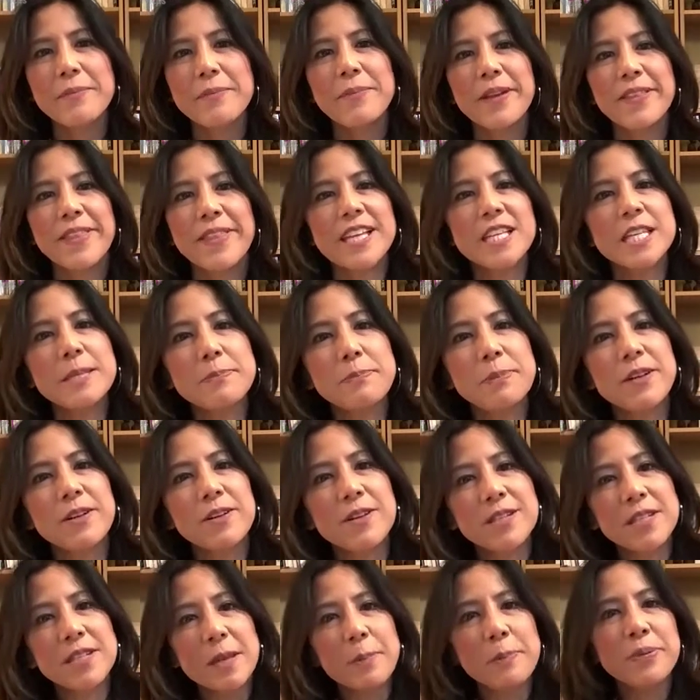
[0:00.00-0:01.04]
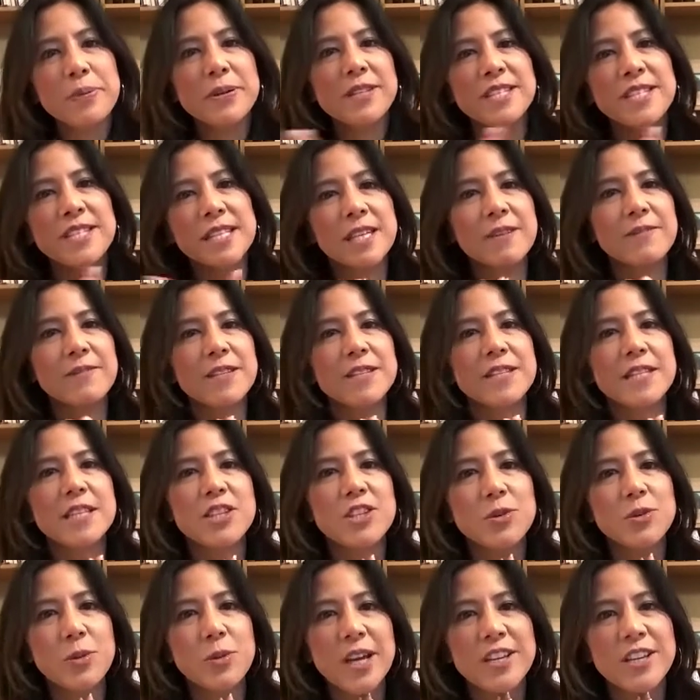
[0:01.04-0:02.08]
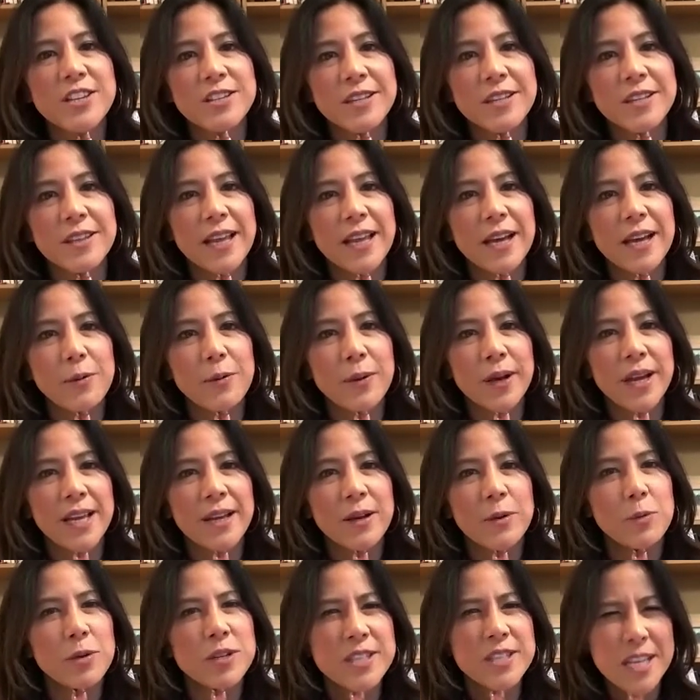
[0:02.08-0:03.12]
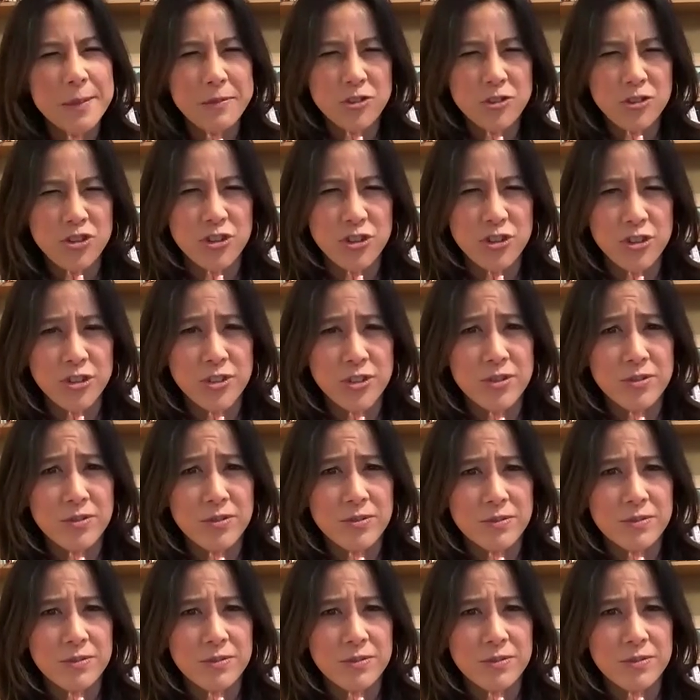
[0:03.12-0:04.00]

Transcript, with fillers: But that's because i perceived a situation in that way was that true